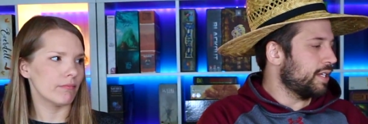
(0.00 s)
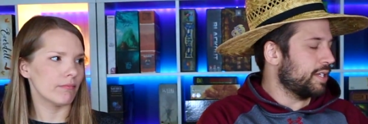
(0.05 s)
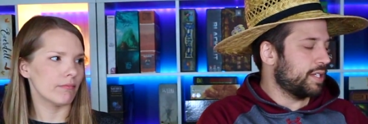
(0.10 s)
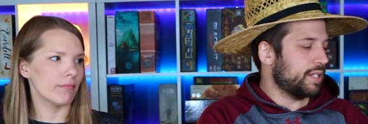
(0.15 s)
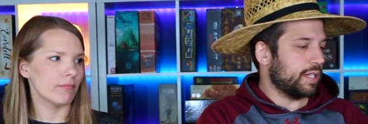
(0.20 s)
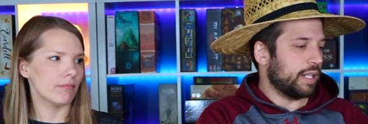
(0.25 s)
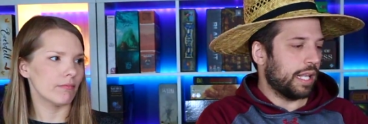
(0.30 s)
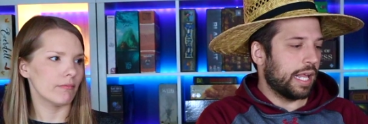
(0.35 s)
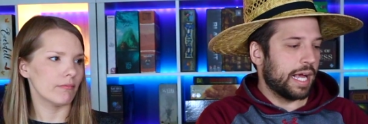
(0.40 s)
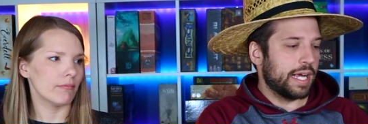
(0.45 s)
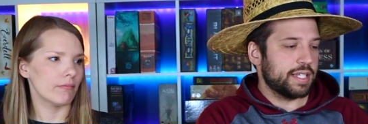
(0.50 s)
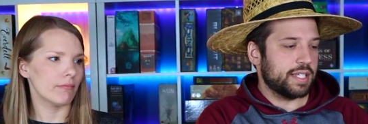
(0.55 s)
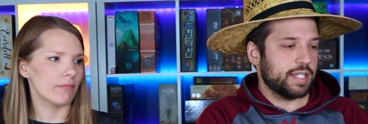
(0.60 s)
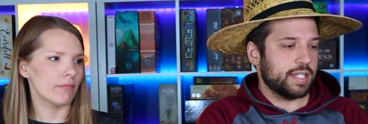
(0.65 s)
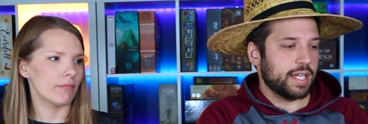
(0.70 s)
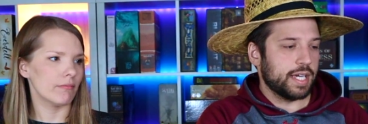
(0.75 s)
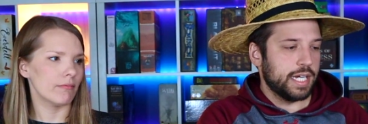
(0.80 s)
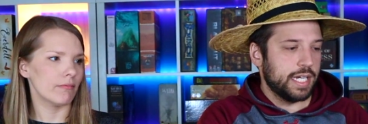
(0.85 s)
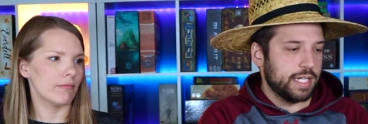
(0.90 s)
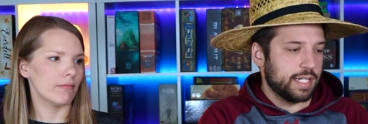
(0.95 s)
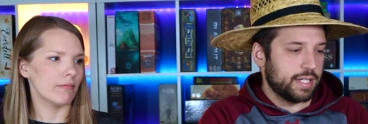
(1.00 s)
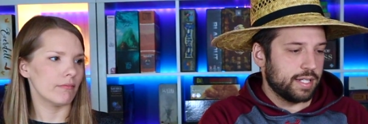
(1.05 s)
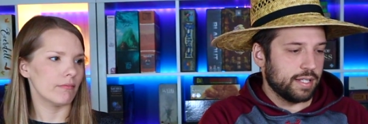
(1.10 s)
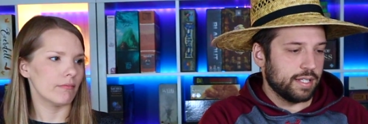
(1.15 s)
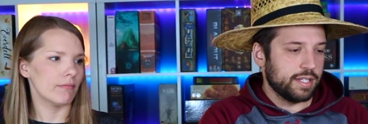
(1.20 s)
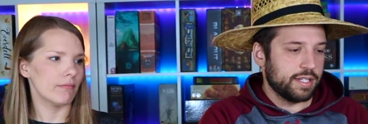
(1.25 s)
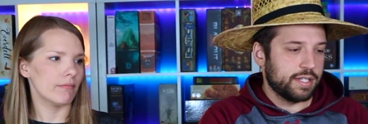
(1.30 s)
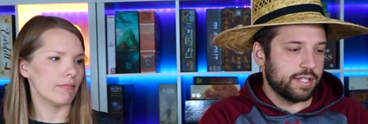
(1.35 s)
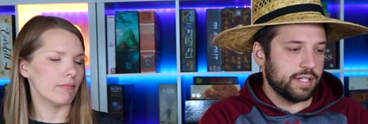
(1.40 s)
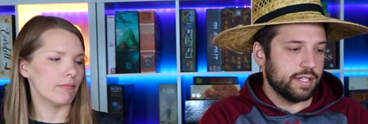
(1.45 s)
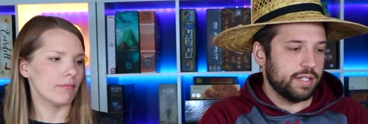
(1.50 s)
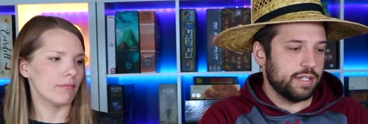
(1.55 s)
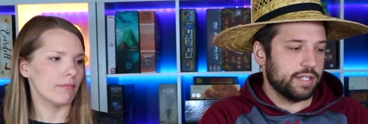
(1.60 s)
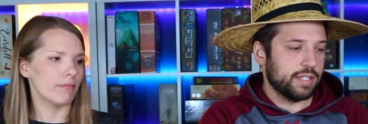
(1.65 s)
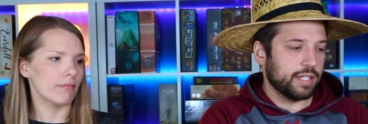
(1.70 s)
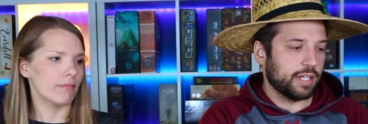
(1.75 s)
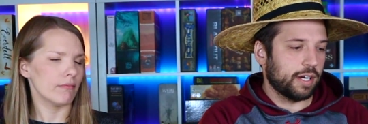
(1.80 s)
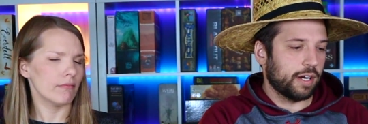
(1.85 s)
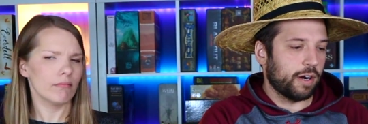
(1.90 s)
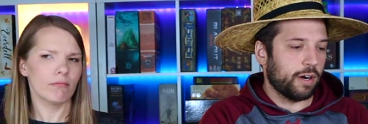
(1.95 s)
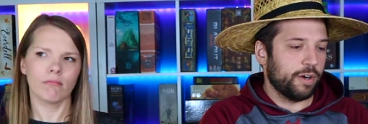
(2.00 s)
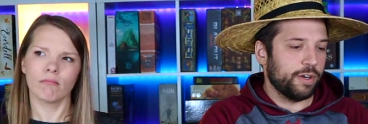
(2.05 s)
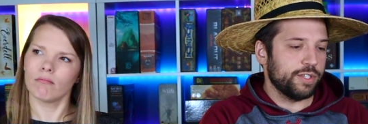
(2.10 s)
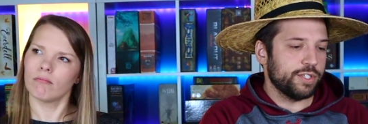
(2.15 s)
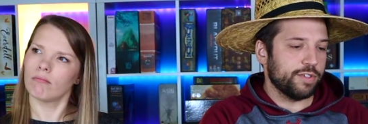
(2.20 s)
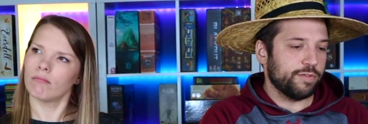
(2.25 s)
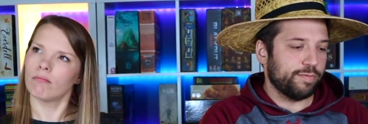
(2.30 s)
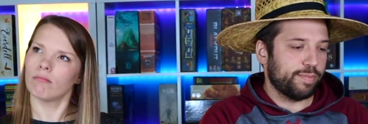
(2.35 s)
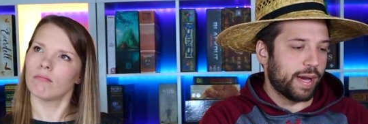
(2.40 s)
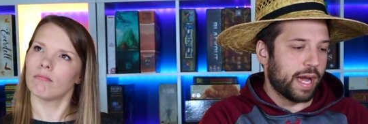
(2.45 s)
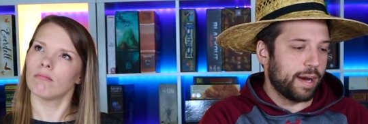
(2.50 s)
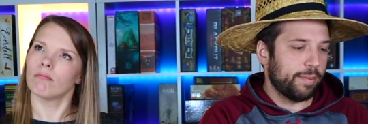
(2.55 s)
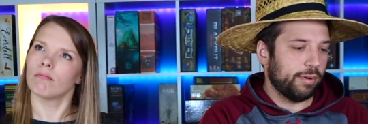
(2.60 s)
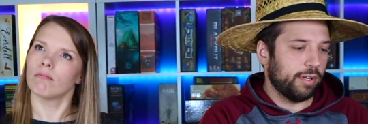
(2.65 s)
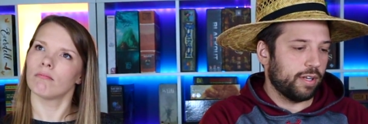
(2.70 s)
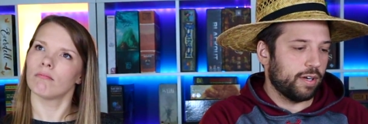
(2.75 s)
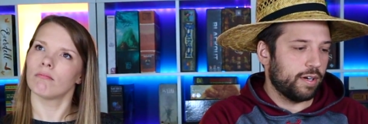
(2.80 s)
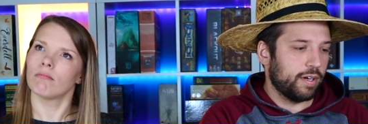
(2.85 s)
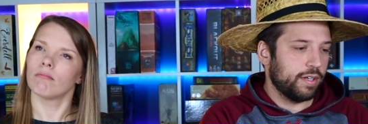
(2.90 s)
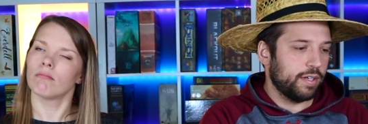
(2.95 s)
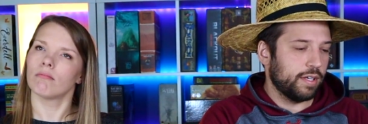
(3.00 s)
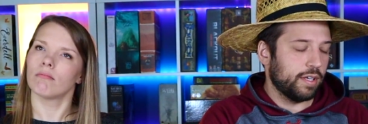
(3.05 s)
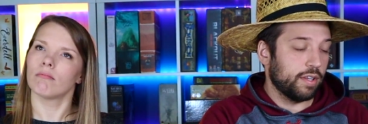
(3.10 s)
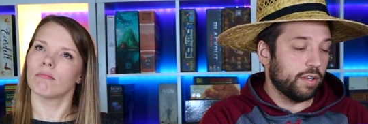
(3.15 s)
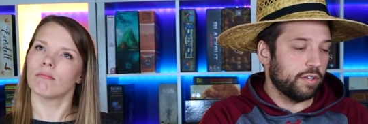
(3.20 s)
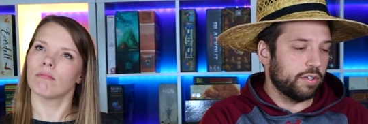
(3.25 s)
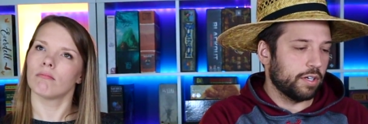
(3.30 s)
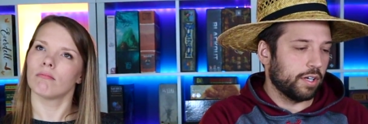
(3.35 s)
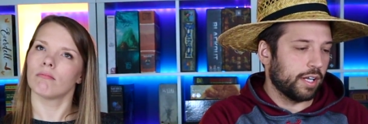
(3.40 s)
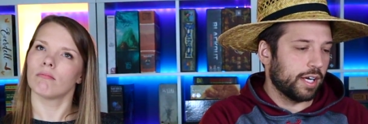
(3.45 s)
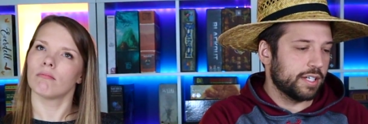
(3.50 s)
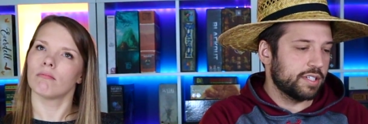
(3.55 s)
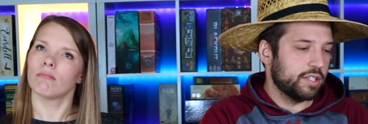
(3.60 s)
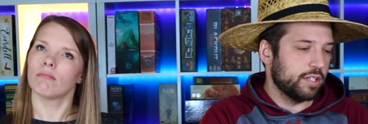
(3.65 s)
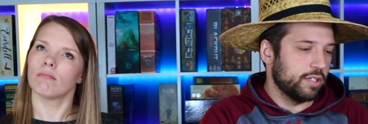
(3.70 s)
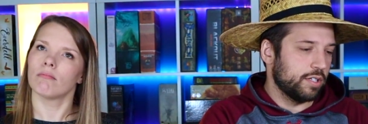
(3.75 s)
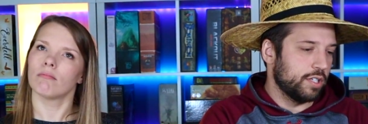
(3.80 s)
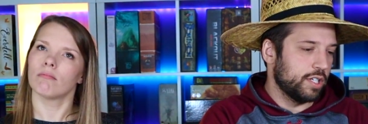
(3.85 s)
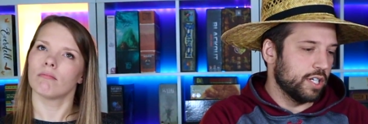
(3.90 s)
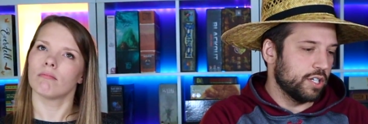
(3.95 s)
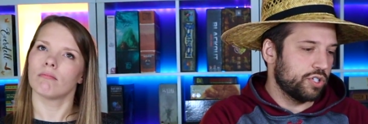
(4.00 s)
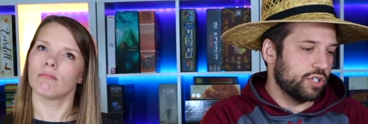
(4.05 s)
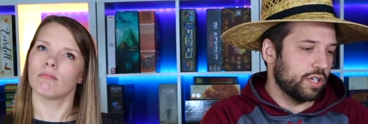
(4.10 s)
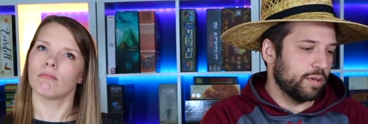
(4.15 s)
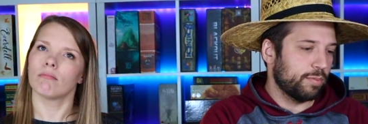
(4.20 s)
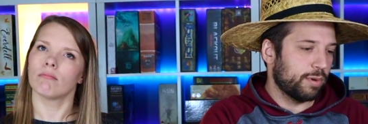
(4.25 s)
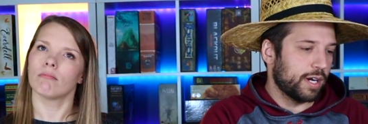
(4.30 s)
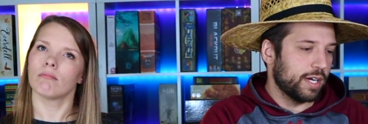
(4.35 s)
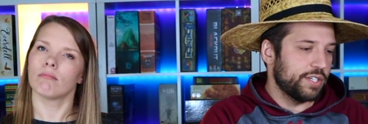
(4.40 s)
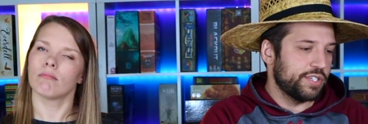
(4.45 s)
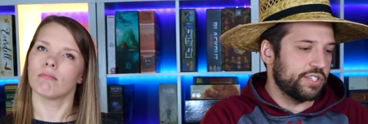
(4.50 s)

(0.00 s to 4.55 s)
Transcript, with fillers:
Speaker 1: this last night. This is Gardens of Babylon, the deluxe edition by